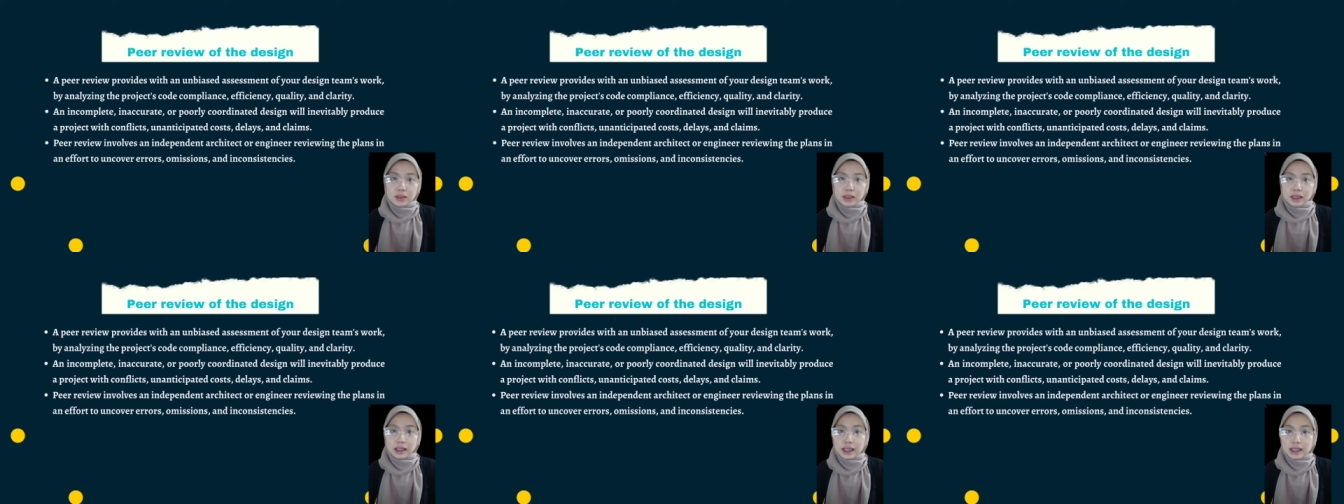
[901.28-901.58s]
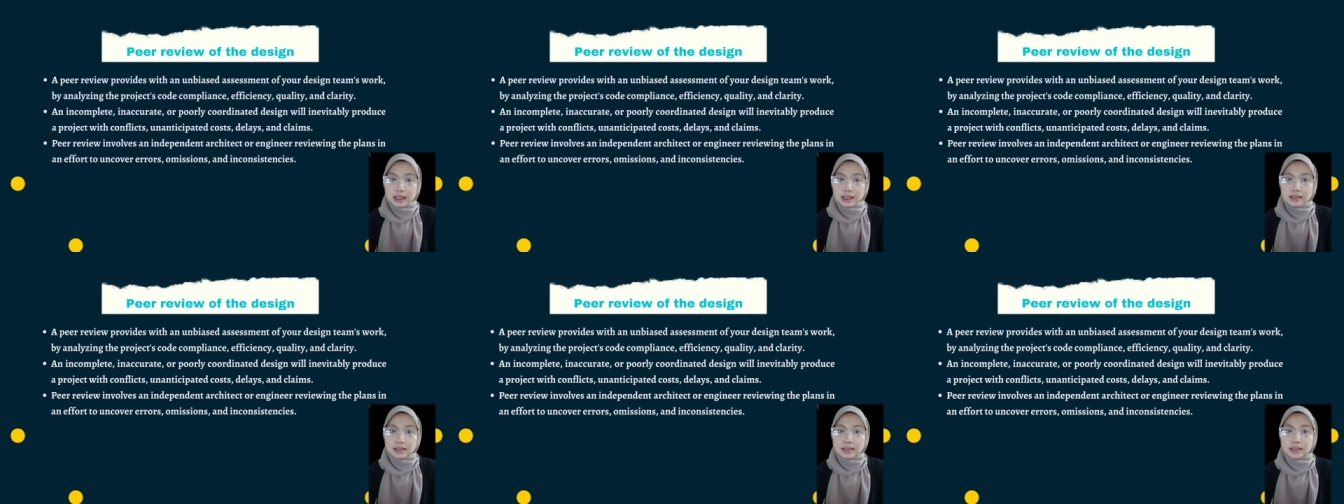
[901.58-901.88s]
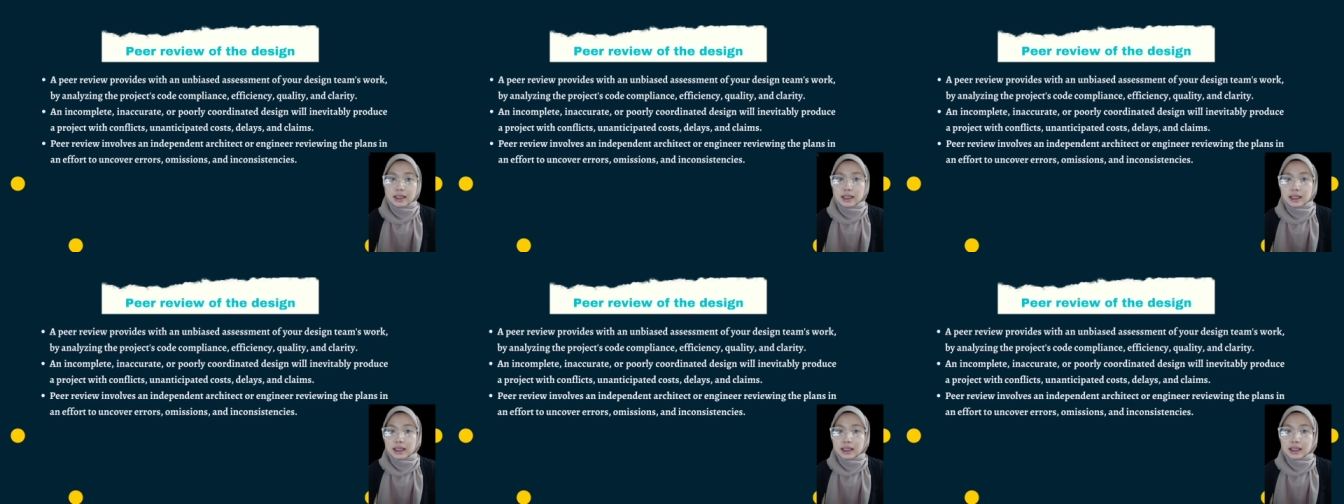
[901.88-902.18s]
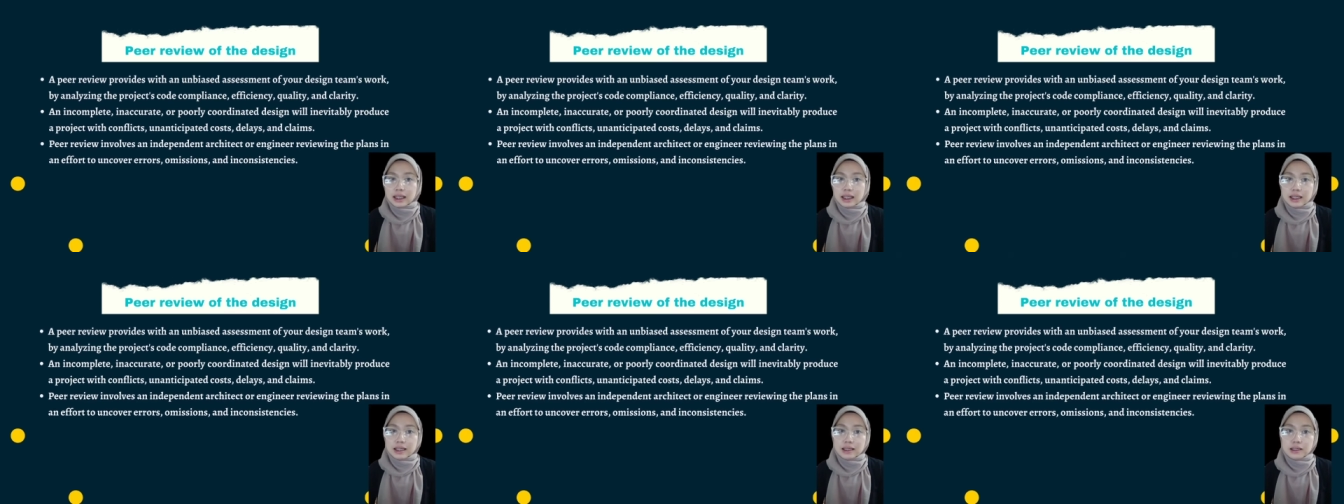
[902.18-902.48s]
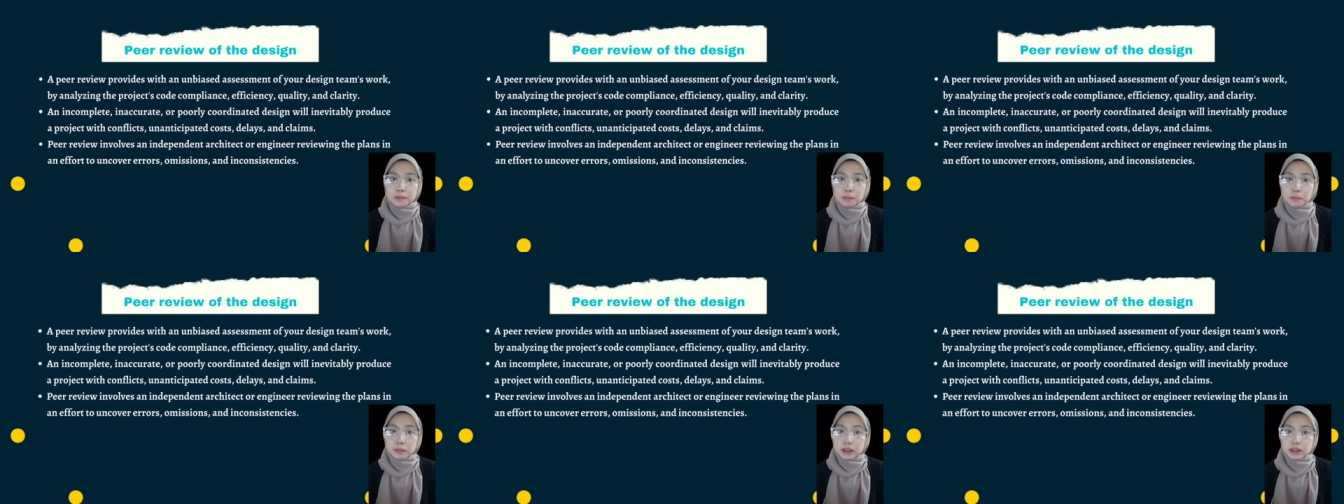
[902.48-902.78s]
not least, there
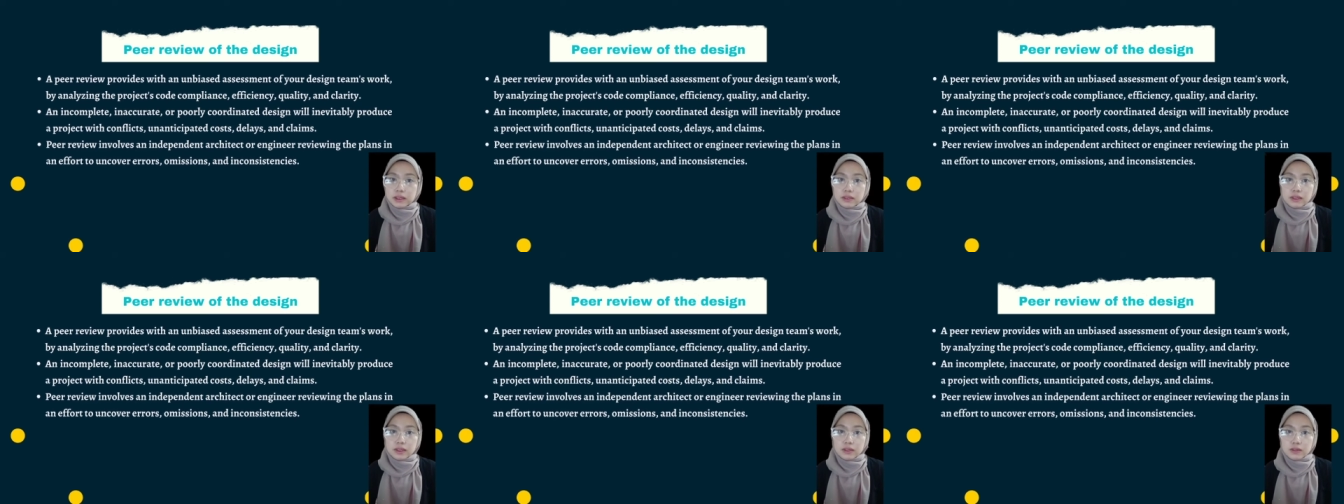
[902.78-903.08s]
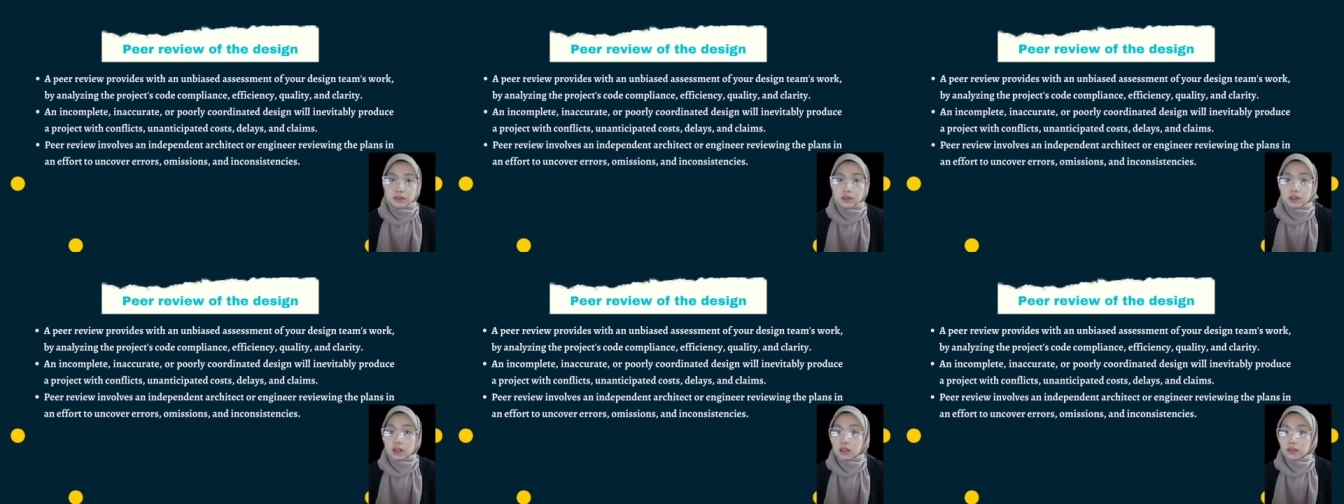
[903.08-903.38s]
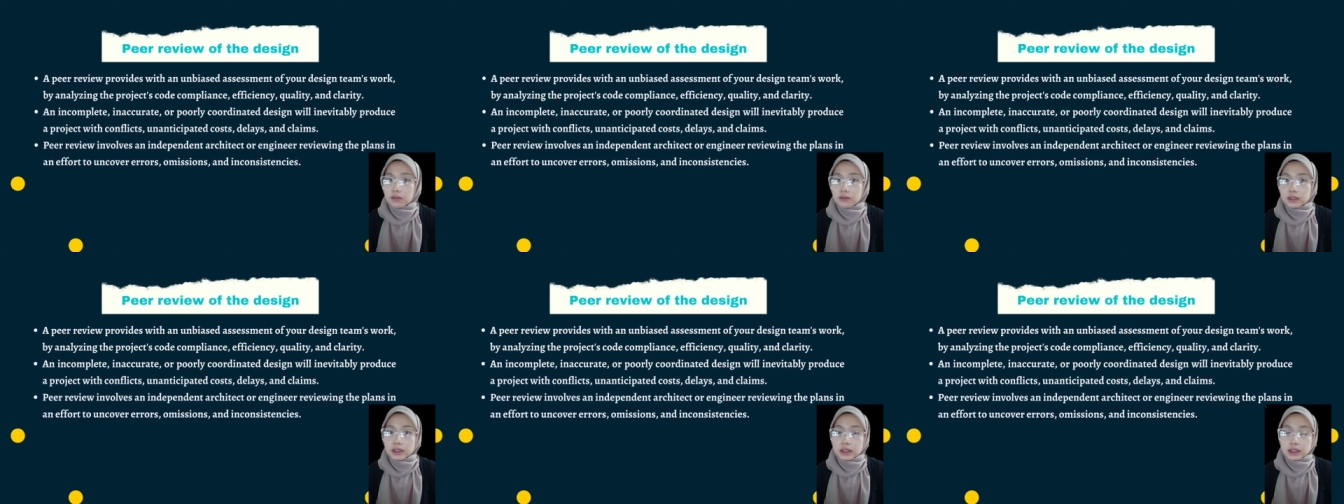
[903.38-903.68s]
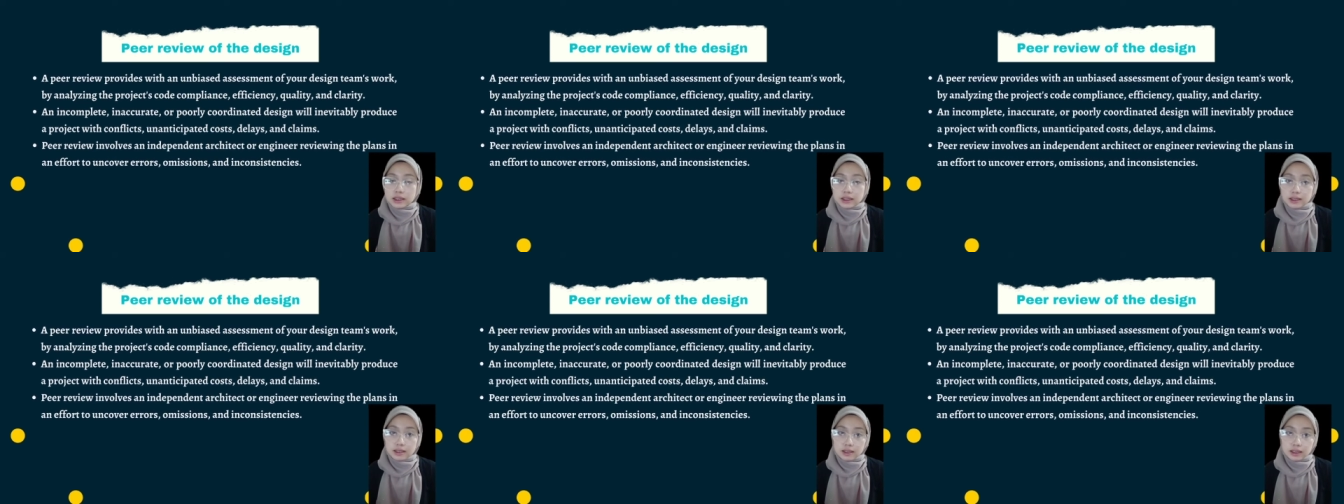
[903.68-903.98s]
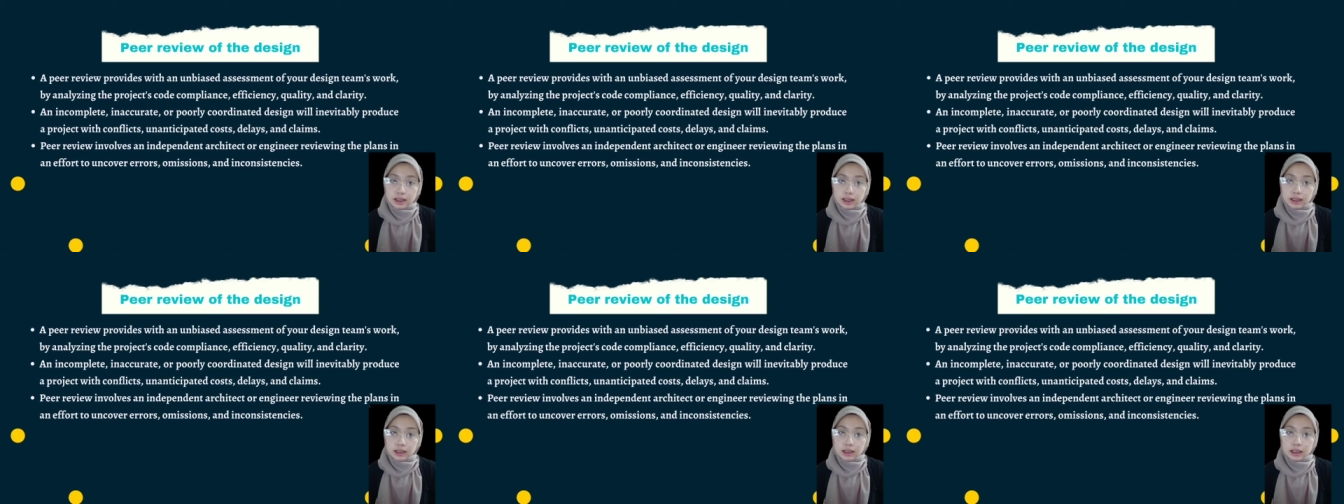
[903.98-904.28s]
is peer review of the
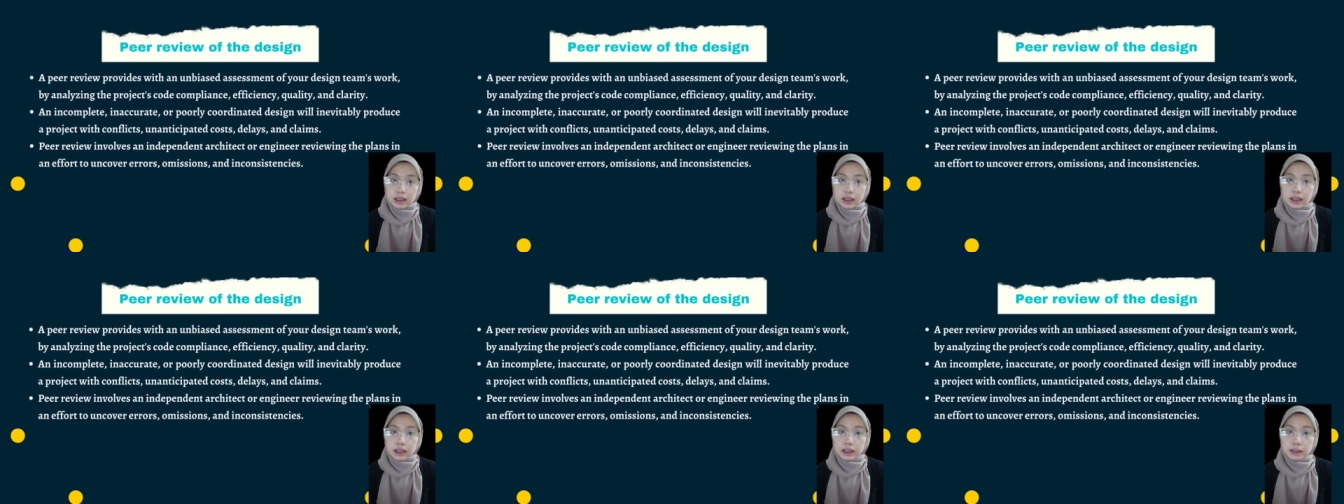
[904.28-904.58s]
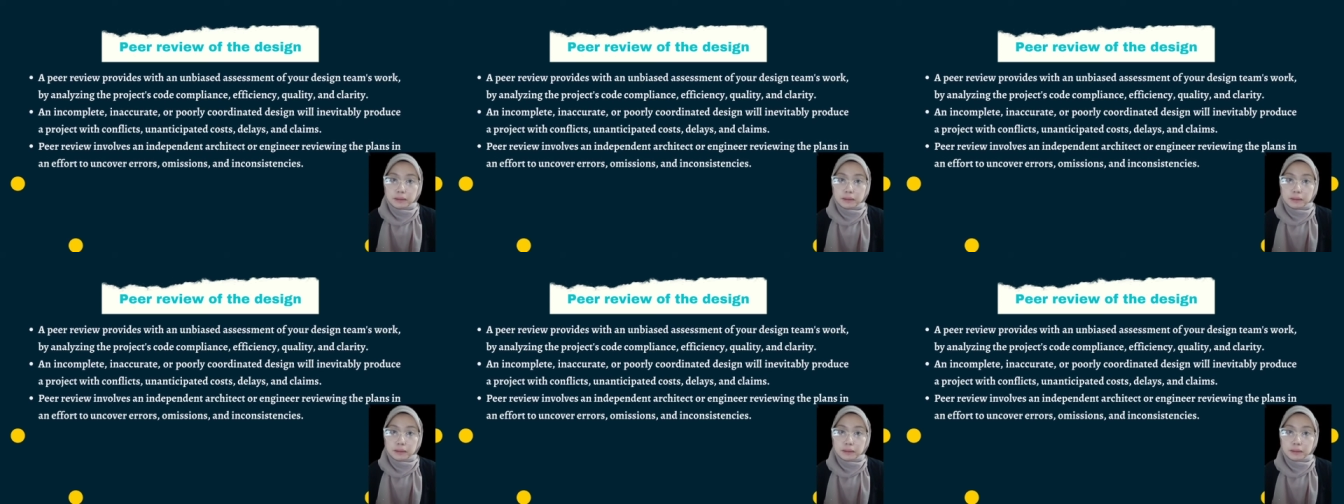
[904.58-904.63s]
design.